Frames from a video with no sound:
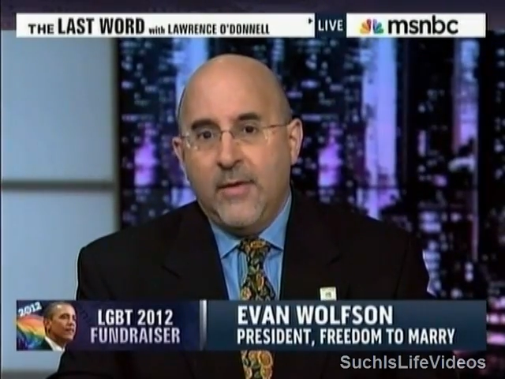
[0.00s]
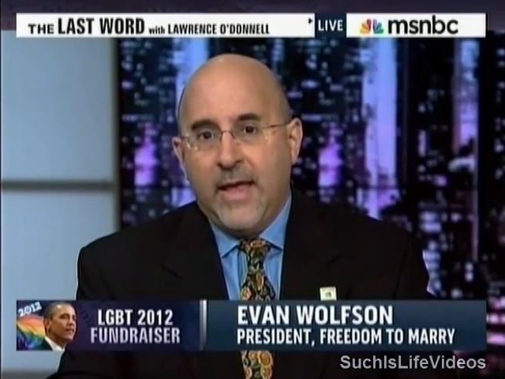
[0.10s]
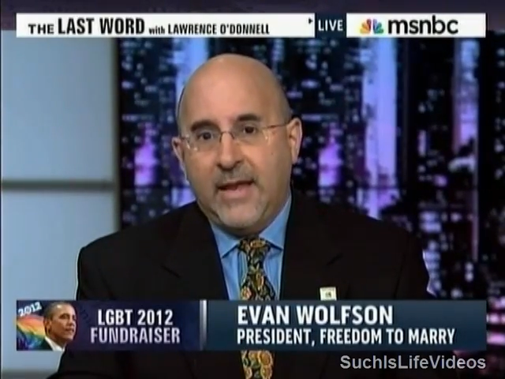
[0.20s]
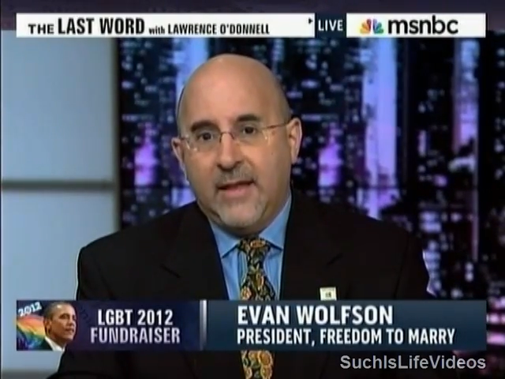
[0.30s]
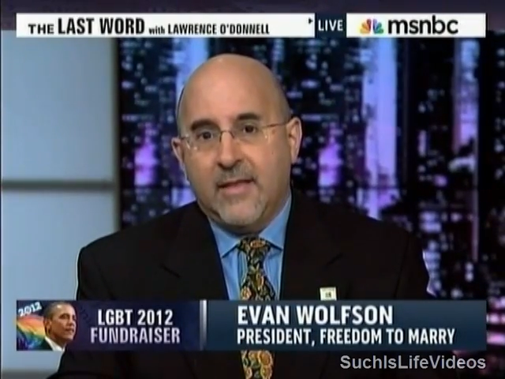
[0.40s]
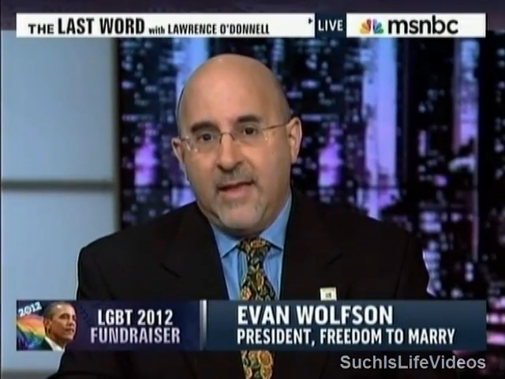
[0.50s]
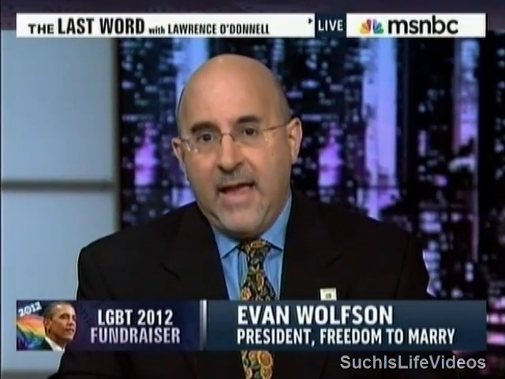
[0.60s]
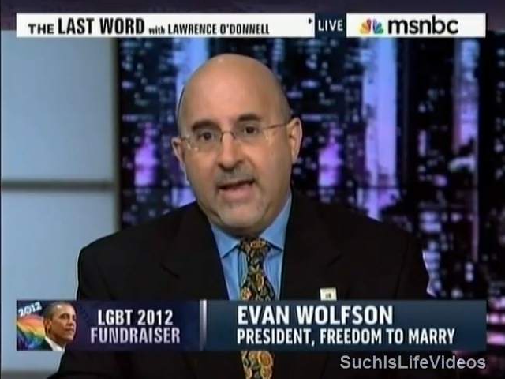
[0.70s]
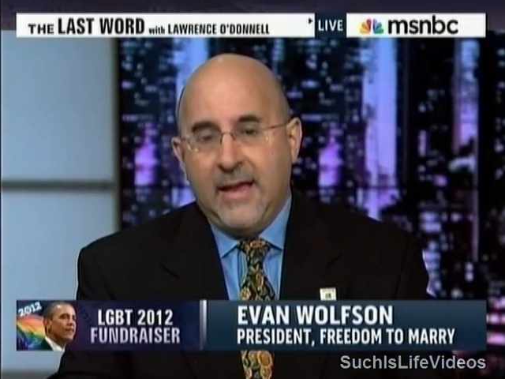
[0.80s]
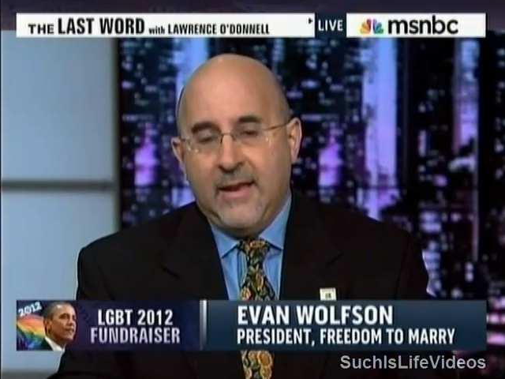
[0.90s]
that he has
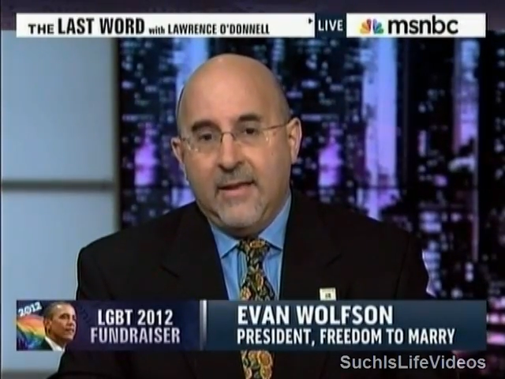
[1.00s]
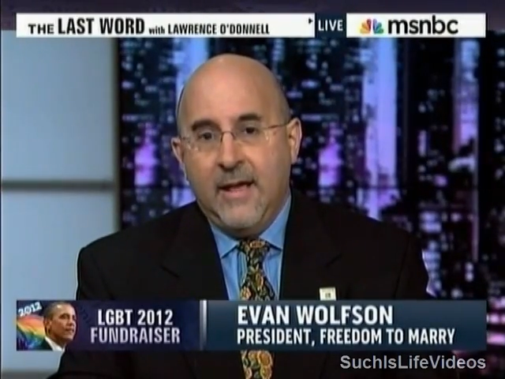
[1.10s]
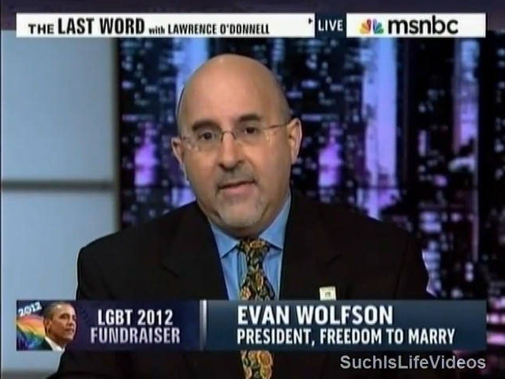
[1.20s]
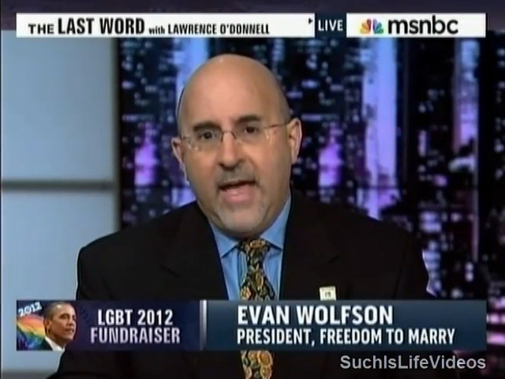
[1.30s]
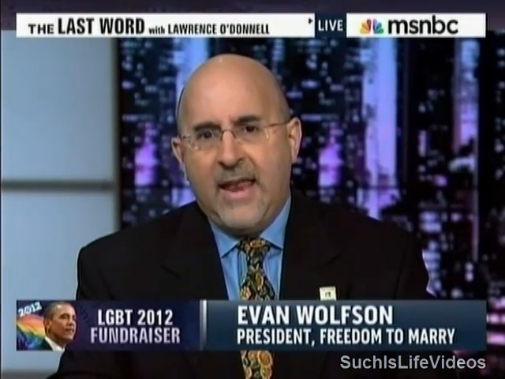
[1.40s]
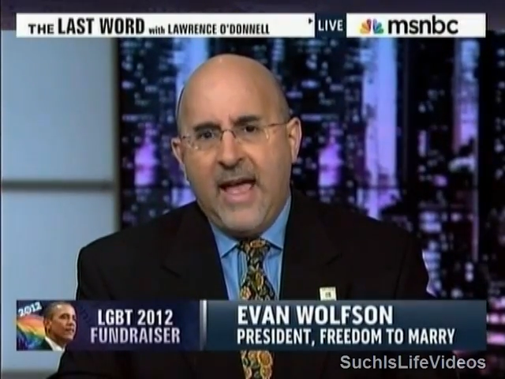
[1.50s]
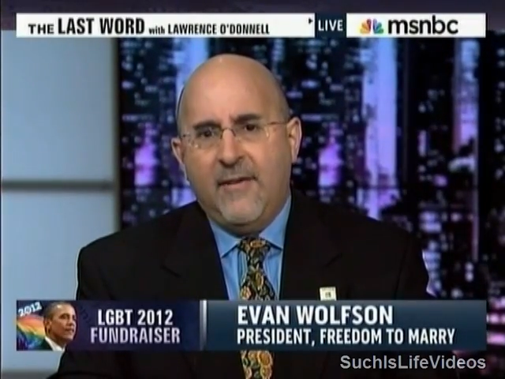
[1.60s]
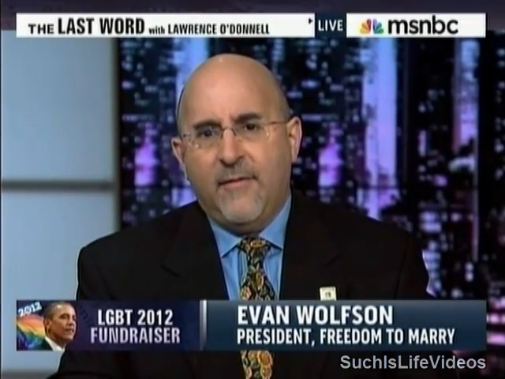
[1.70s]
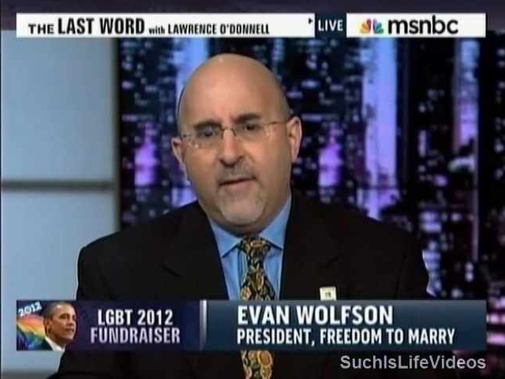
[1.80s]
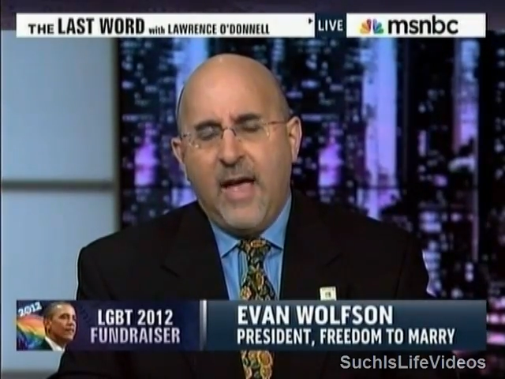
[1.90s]
taken that
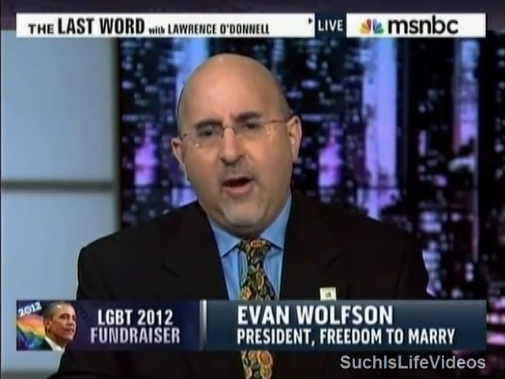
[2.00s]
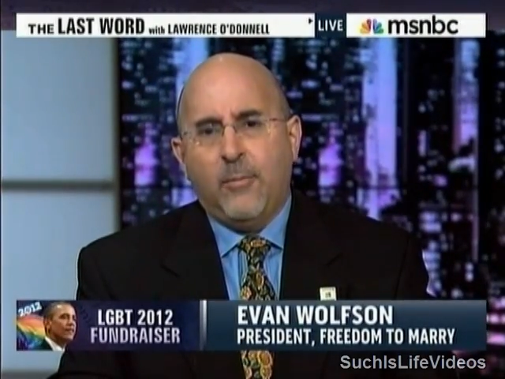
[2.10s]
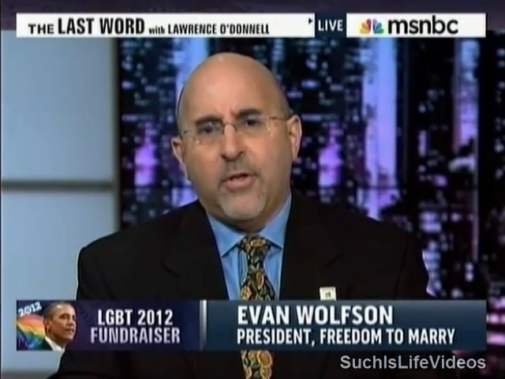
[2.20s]
have helped